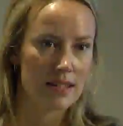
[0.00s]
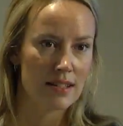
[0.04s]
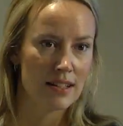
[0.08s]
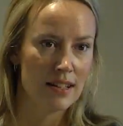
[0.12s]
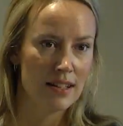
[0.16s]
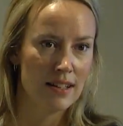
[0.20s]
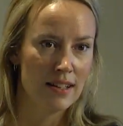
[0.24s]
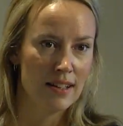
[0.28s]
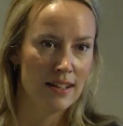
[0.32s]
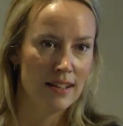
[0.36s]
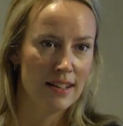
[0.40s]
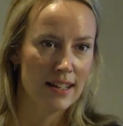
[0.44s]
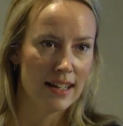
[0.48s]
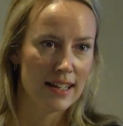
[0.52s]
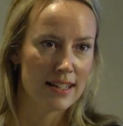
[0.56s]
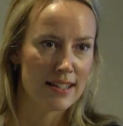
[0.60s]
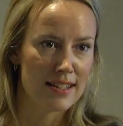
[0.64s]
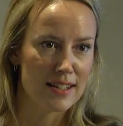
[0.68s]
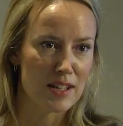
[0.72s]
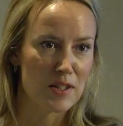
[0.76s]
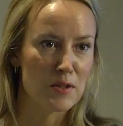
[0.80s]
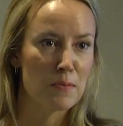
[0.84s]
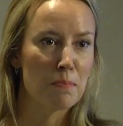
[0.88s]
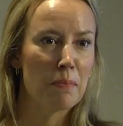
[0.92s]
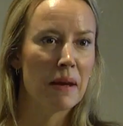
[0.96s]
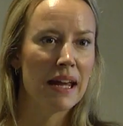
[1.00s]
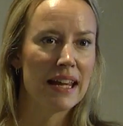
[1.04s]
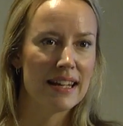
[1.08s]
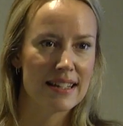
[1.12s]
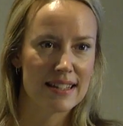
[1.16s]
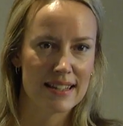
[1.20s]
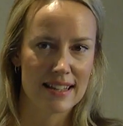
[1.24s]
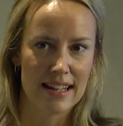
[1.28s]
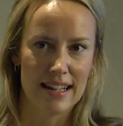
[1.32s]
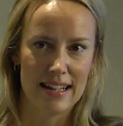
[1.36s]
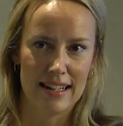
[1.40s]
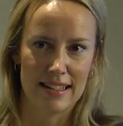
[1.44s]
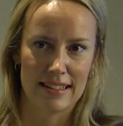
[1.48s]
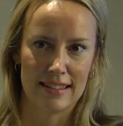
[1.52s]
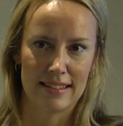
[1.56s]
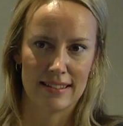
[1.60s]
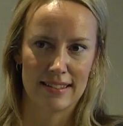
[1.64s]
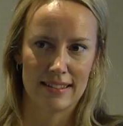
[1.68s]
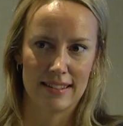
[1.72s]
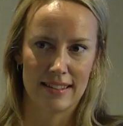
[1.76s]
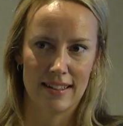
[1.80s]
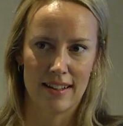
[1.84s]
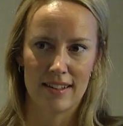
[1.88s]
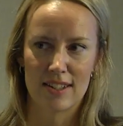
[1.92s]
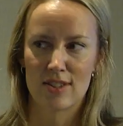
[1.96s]
it's a space that
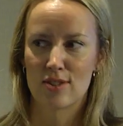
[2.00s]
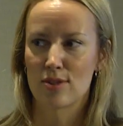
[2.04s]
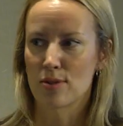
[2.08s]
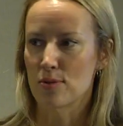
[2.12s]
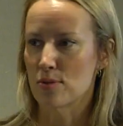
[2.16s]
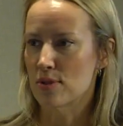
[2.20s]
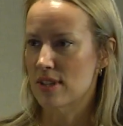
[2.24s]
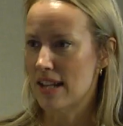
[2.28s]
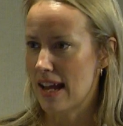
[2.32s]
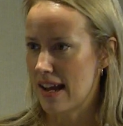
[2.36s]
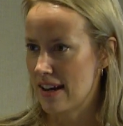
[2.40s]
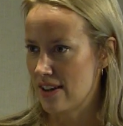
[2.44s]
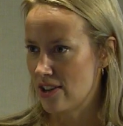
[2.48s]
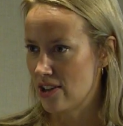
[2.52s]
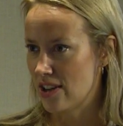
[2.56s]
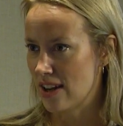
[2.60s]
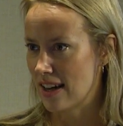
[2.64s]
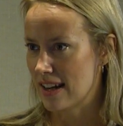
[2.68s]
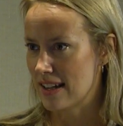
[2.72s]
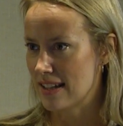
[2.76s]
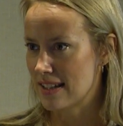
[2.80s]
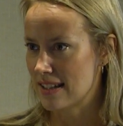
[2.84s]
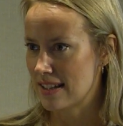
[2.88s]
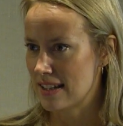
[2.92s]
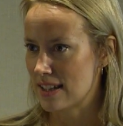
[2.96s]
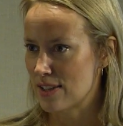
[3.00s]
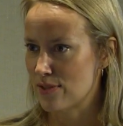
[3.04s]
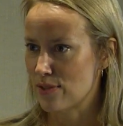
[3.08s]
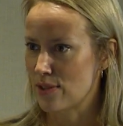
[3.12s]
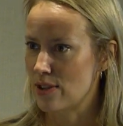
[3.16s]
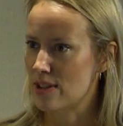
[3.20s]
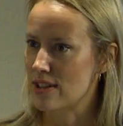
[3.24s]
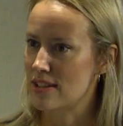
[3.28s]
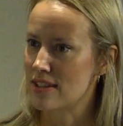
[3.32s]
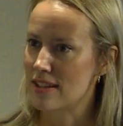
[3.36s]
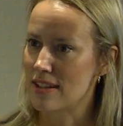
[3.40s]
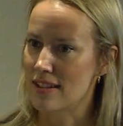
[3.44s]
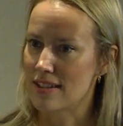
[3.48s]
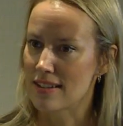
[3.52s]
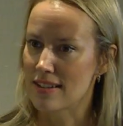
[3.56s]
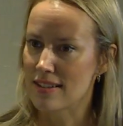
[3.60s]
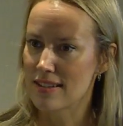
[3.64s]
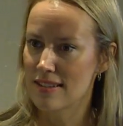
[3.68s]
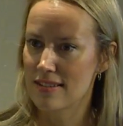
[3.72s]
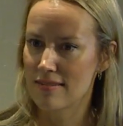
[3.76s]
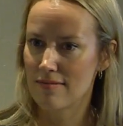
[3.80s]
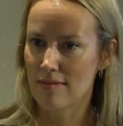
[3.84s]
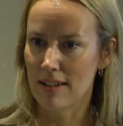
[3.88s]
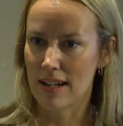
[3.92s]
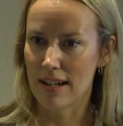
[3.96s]
is not so standardized as, for
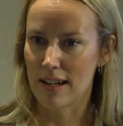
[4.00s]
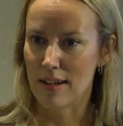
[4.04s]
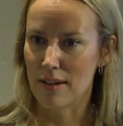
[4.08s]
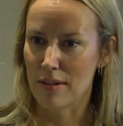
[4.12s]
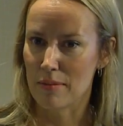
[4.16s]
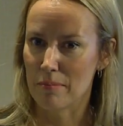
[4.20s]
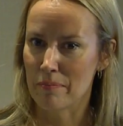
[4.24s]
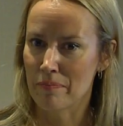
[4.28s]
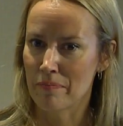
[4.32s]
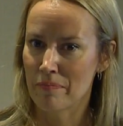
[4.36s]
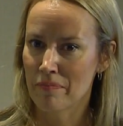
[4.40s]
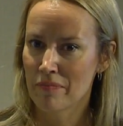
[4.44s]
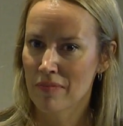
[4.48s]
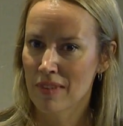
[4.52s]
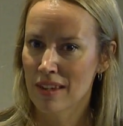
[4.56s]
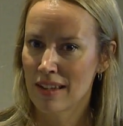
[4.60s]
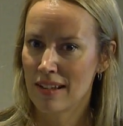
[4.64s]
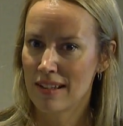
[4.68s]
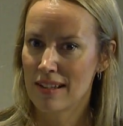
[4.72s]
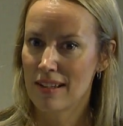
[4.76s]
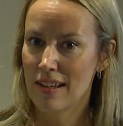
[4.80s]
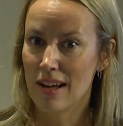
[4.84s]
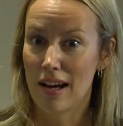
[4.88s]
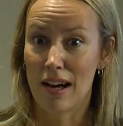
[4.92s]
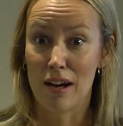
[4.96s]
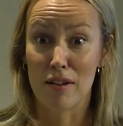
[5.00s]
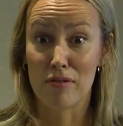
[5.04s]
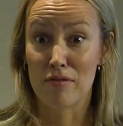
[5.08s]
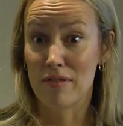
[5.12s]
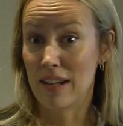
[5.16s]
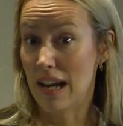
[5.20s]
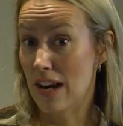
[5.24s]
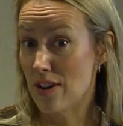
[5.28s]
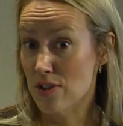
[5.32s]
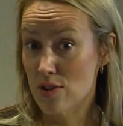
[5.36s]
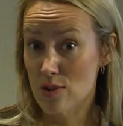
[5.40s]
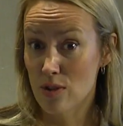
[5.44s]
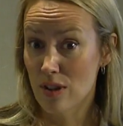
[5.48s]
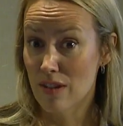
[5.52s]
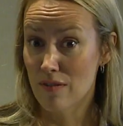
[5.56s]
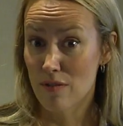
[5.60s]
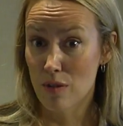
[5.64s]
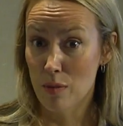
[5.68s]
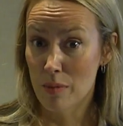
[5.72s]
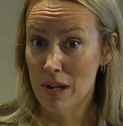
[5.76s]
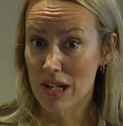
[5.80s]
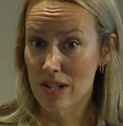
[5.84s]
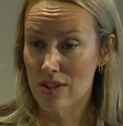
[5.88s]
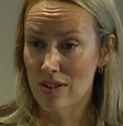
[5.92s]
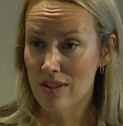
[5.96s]
instance, financial
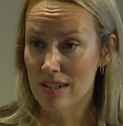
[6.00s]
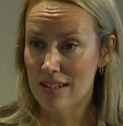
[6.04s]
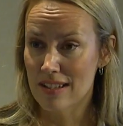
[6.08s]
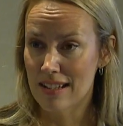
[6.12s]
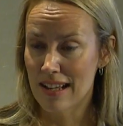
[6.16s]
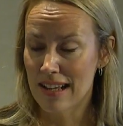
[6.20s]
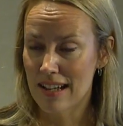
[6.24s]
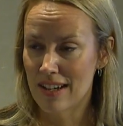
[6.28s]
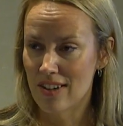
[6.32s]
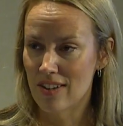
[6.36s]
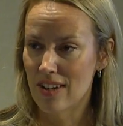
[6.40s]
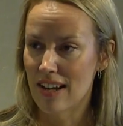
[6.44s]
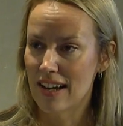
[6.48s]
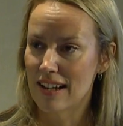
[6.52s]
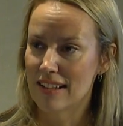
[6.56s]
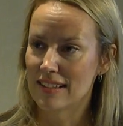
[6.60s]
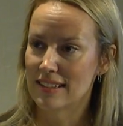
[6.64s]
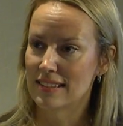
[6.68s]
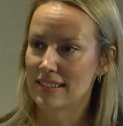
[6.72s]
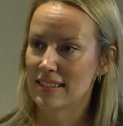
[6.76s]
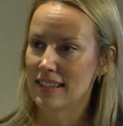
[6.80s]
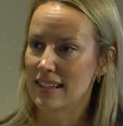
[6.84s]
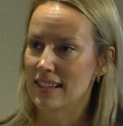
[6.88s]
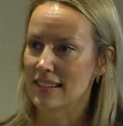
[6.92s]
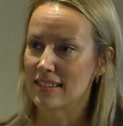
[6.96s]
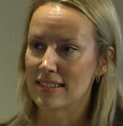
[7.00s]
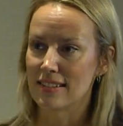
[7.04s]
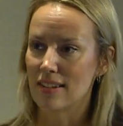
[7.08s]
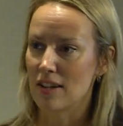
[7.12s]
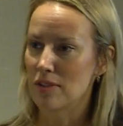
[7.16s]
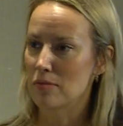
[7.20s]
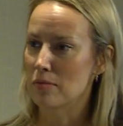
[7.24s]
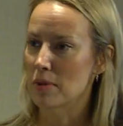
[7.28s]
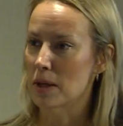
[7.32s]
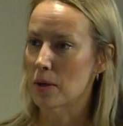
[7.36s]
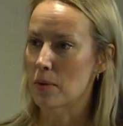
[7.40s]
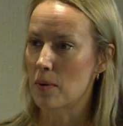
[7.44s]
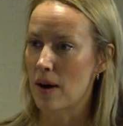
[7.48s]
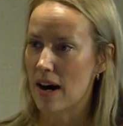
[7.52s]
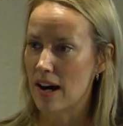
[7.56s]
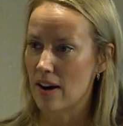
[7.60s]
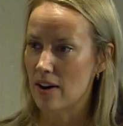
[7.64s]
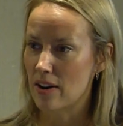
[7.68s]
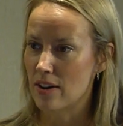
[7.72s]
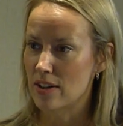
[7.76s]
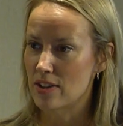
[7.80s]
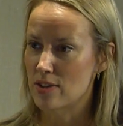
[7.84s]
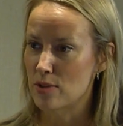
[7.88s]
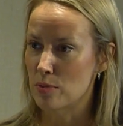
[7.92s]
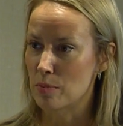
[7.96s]
information is standardized. It's not
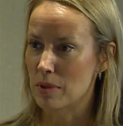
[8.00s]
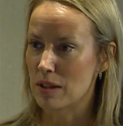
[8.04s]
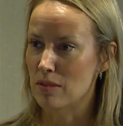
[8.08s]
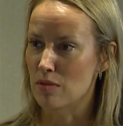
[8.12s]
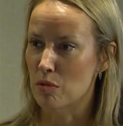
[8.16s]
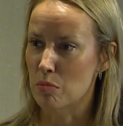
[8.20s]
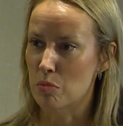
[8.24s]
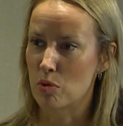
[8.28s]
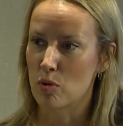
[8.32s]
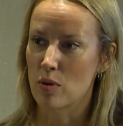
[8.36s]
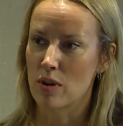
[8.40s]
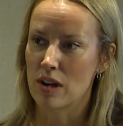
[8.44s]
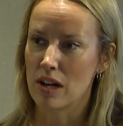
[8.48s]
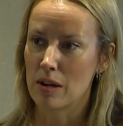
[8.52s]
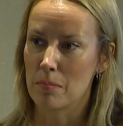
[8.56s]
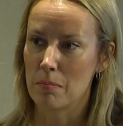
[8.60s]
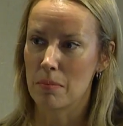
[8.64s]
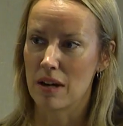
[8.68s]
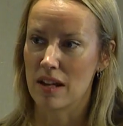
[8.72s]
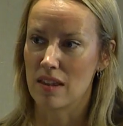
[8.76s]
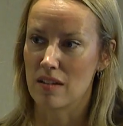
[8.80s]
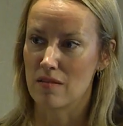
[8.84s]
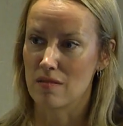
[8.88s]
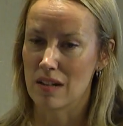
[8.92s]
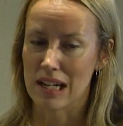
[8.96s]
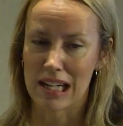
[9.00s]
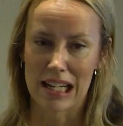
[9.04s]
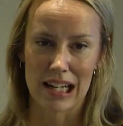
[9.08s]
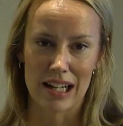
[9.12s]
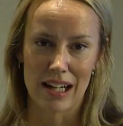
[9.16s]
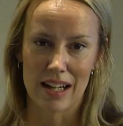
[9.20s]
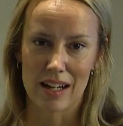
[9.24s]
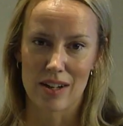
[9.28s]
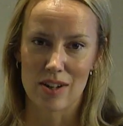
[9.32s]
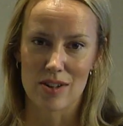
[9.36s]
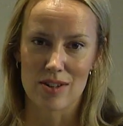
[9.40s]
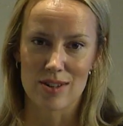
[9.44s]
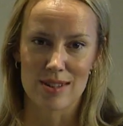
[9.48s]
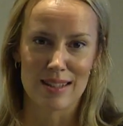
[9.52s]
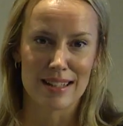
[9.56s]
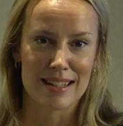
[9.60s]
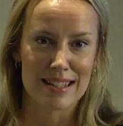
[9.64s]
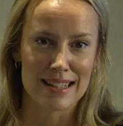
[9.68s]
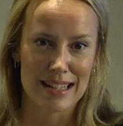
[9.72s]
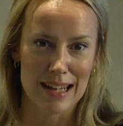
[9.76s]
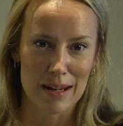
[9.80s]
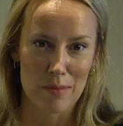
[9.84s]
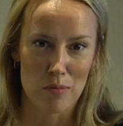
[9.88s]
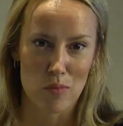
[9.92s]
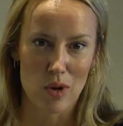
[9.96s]
required to be reported by the regulators in the
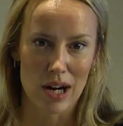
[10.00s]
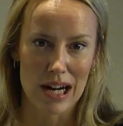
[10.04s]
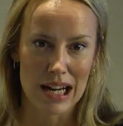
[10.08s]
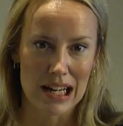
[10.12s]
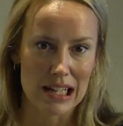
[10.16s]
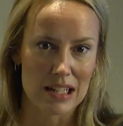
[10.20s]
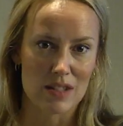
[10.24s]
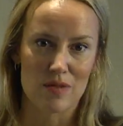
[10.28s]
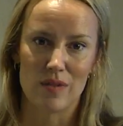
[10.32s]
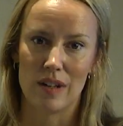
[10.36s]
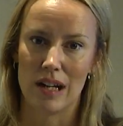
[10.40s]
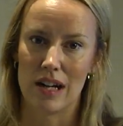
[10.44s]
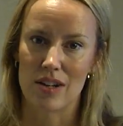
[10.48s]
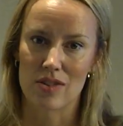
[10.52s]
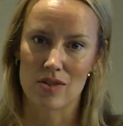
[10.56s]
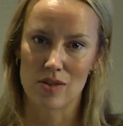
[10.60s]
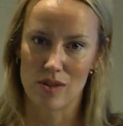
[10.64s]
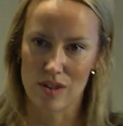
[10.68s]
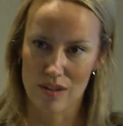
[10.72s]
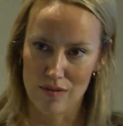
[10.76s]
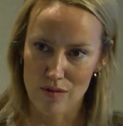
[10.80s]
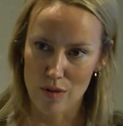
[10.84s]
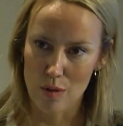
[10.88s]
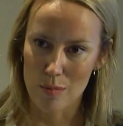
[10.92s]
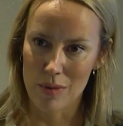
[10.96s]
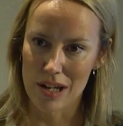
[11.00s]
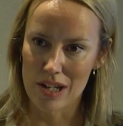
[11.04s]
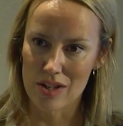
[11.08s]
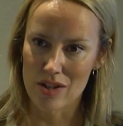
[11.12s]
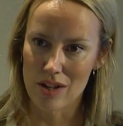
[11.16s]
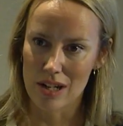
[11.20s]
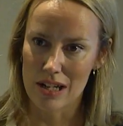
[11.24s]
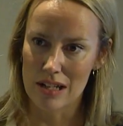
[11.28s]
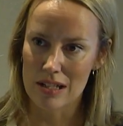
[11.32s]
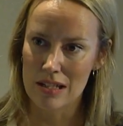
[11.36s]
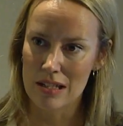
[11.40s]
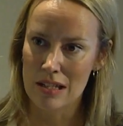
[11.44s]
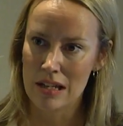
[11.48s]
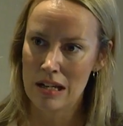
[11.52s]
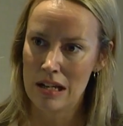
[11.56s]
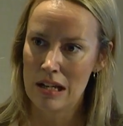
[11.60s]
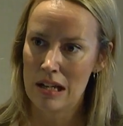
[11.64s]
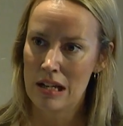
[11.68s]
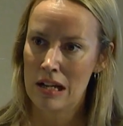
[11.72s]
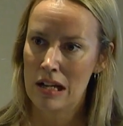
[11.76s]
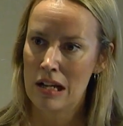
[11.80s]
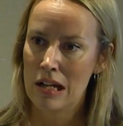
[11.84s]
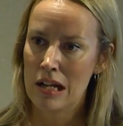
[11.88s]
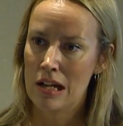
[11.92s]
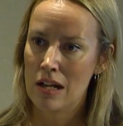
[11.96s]
same way as financial information is.
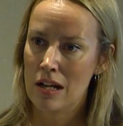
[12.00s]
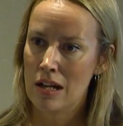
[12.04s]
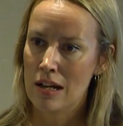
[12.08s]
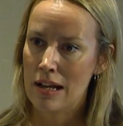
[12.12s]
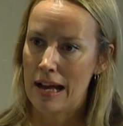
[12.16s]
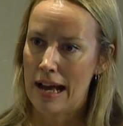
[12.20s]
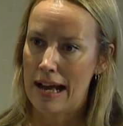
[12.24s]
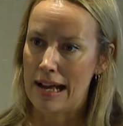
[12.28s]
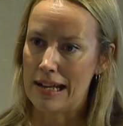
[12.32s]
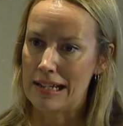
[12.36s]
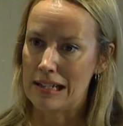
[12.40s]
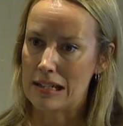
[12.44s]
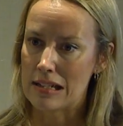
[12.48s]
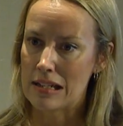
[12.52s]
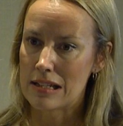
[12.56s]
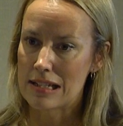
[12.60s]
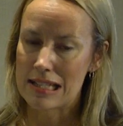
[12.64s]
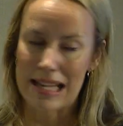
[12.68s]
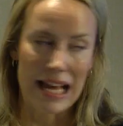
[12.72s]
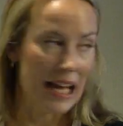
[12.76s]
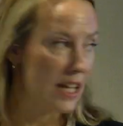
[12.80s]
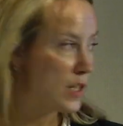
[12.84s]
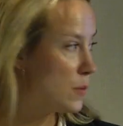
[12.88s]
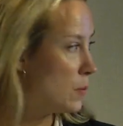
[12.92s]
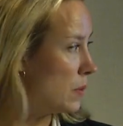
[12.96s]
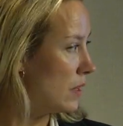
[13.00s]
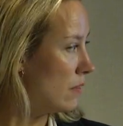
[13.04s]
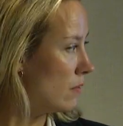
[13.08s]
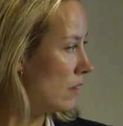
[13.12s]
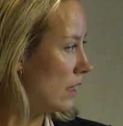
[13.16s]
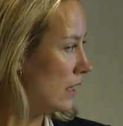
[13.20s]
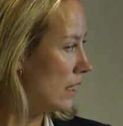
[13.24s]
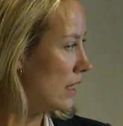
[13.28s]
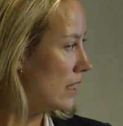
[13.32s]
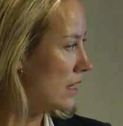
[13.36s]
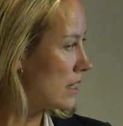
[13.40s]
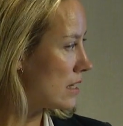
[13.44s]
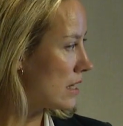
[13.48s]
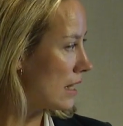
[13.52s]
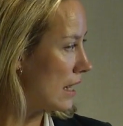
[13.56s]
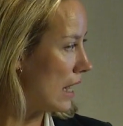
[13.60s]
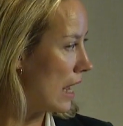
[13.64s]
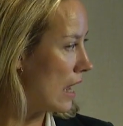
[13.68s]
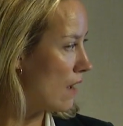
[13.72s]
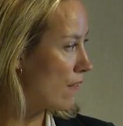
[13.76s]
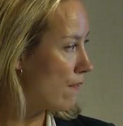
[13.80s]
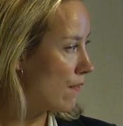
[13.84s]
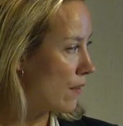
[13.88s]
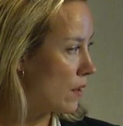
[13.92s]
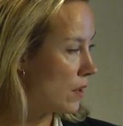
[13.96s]
And SASB really is an
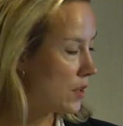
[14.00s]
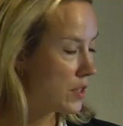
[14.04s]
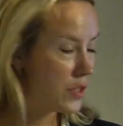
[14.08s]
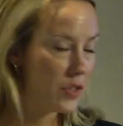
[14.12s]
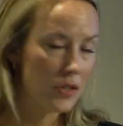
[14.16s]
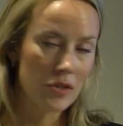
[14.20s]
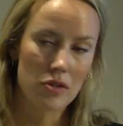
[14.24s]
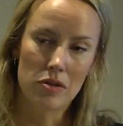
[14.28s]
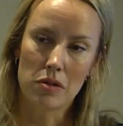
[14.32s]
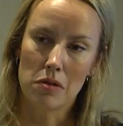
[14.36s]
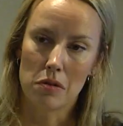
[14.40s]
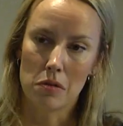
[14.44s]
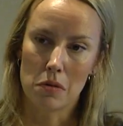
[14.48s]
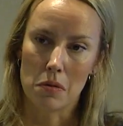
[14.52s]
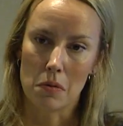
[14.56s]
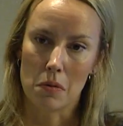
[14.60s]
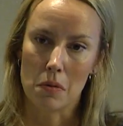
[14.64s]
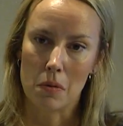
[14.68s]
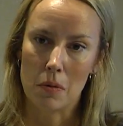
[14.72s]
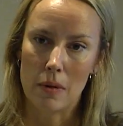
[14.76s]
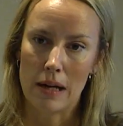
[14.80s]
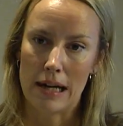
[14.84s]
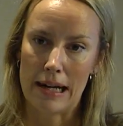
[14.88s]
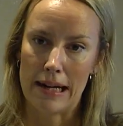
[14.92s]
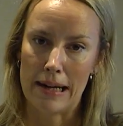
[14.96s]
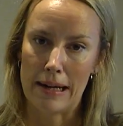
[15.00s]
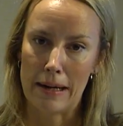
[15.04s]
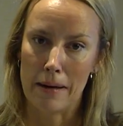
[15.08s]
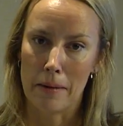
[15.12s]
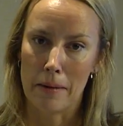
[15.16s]
effort to